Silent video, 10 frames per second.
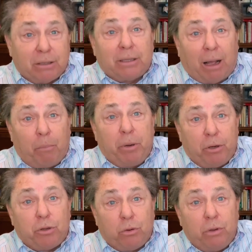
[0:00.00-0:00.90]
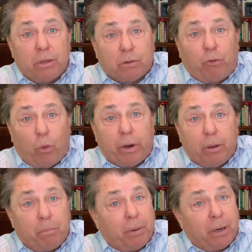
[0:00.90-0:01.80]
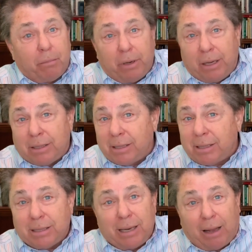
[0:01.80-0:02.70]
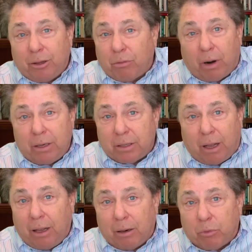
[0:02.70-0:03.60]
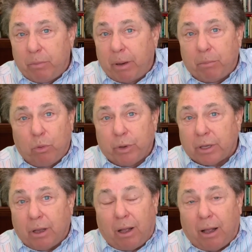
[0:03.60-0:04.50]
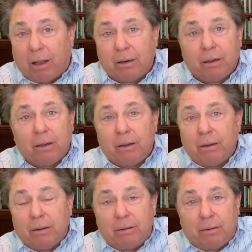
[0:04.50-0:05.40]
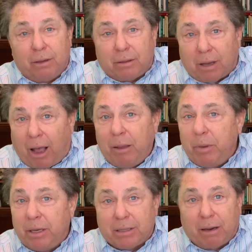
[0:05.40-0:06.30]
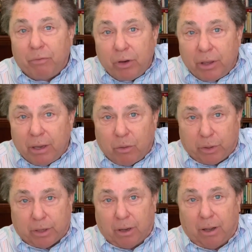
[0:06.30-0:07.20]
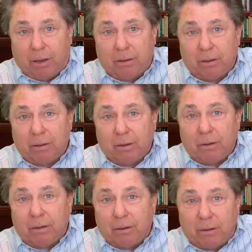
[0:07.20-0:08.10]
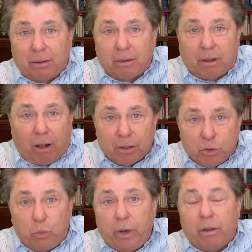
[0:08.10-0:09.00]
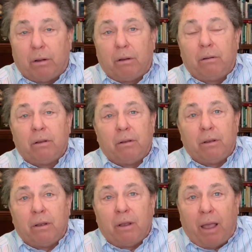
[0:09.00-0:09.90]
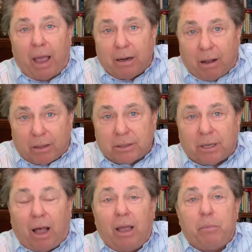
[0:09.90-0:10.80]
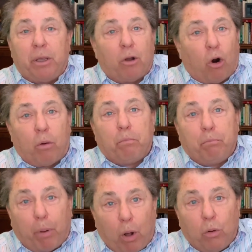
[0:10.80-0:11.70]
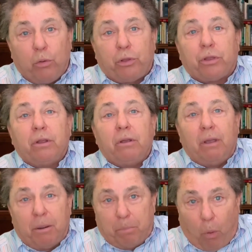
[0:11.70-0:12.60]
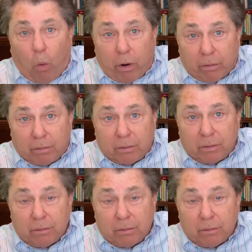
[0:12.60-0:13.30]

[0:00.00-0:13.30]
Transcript: I'm going to do this for you, but this is not the right time. Remember, with God, timing is everything with God. God's will and God's timing are both important.